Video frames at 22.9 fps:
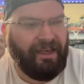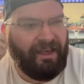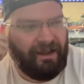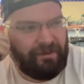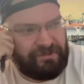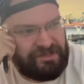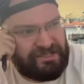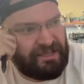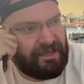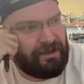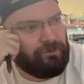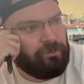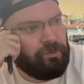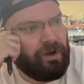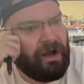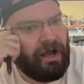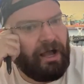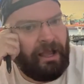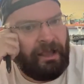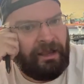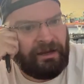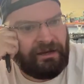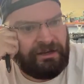I was like,
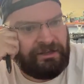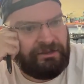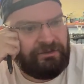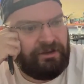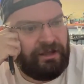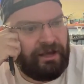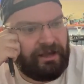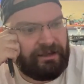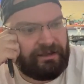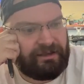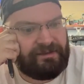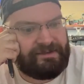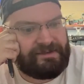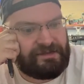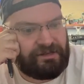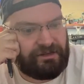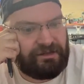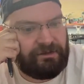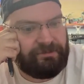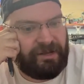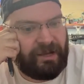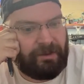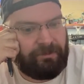why are you not
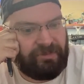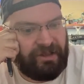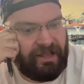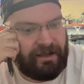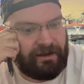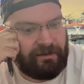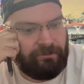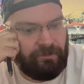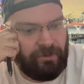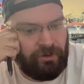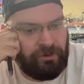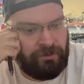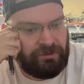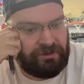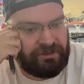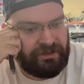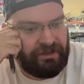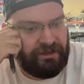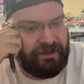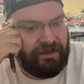concerned about black mold?